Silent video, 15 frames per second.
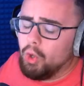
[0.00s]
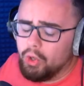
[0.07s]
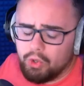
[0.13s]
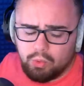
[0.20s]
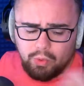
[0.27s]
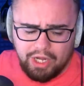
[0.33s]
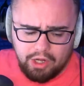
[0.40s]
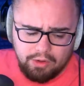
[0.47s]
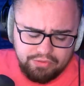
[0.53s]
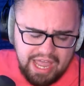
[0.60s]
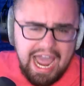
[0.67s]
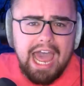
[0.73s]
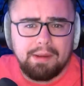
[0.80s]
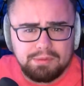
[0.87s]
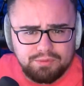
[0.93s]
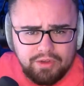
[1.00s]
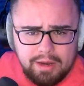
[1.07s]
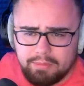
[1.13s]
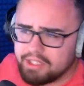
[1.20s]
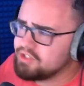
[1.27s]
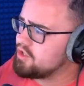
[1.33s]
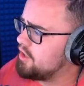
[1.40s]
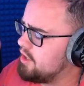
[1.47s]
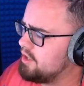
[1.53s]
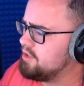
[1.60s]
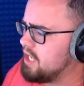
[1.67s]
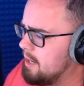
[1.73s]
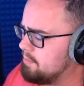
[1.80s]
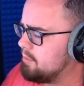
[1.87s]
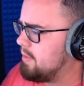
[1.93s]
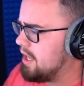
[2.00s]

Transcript: or, well, the Addams family is gonna adopt